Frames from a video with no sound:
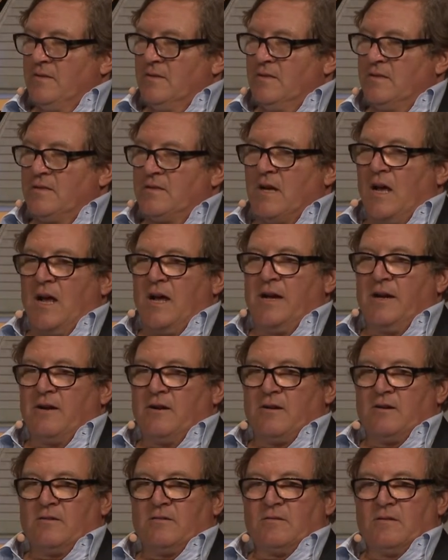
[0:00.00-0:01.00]

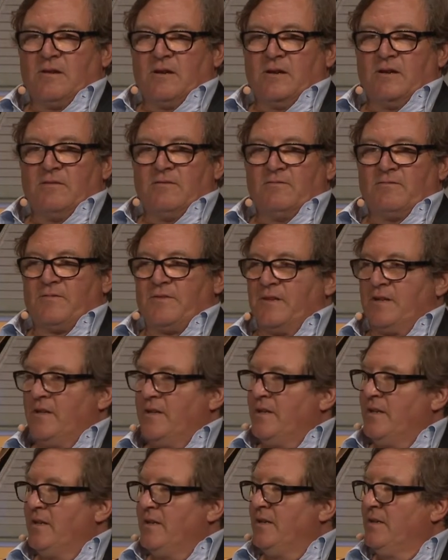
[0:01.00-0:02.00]
desire of
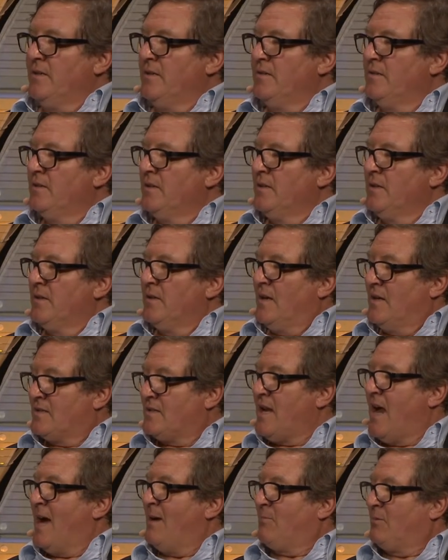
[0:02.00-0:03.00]
the
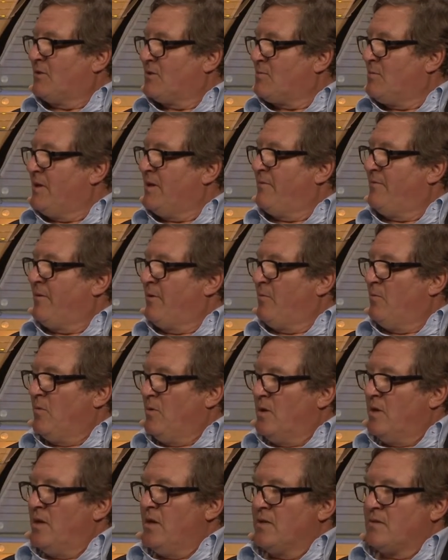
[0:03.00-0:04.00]
establishment, if you
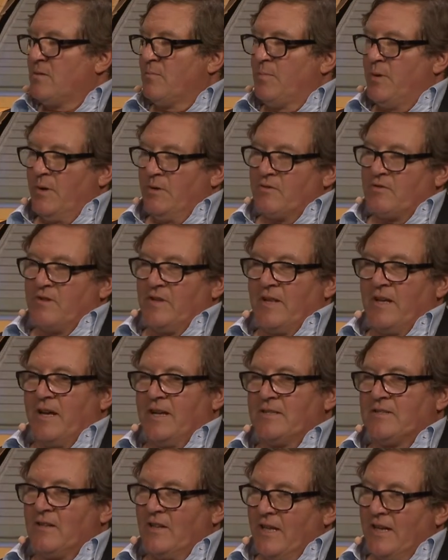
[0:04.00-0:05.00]
would, as opposed to the
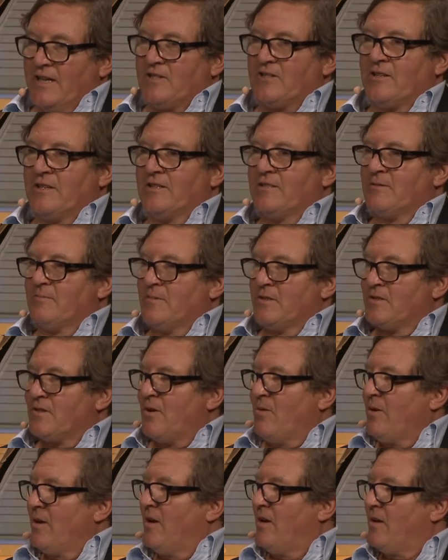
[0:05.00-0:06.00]
isolationism that's
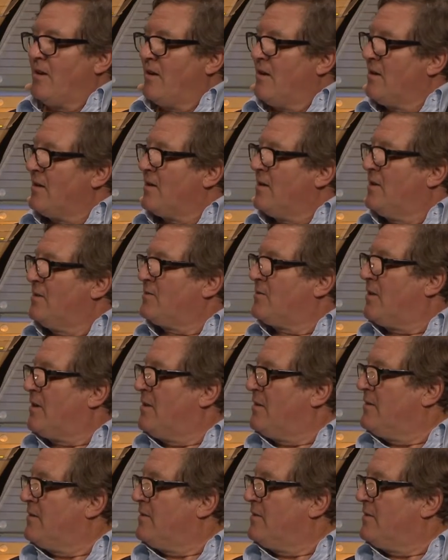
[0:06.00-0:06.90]
going on in our country.